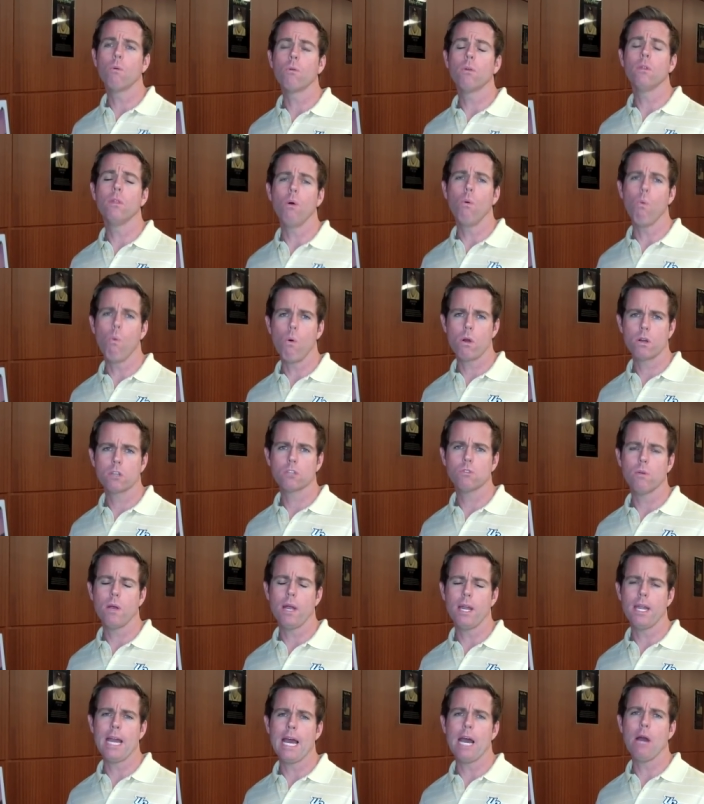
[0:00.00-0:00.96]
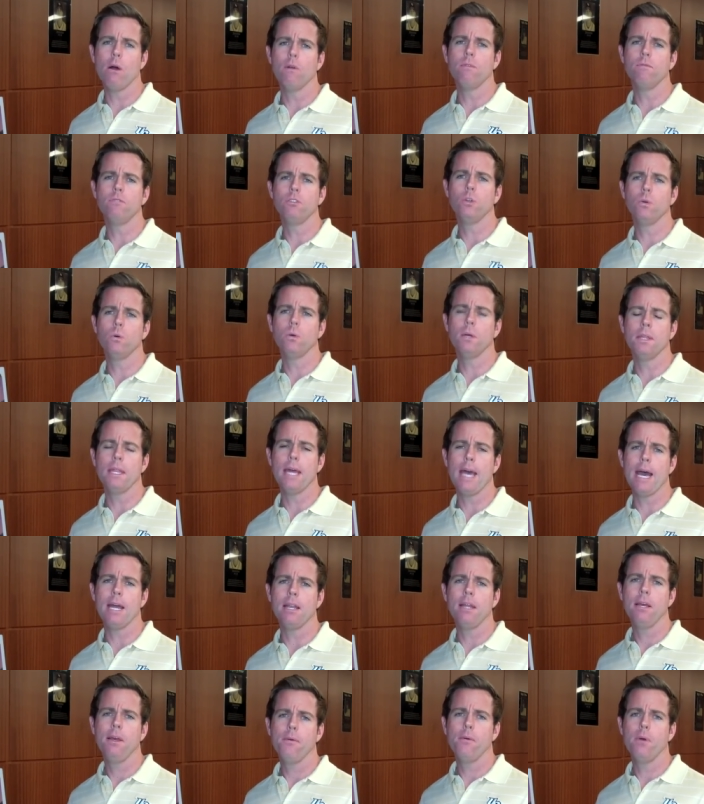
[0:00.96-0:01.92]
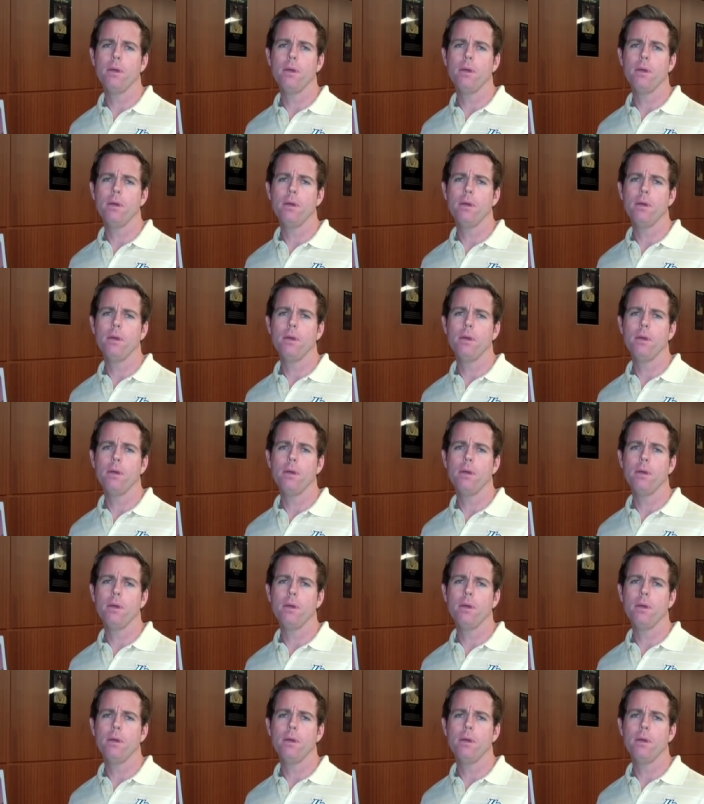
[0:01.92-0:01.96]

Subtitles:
We're in the works right now of doing that.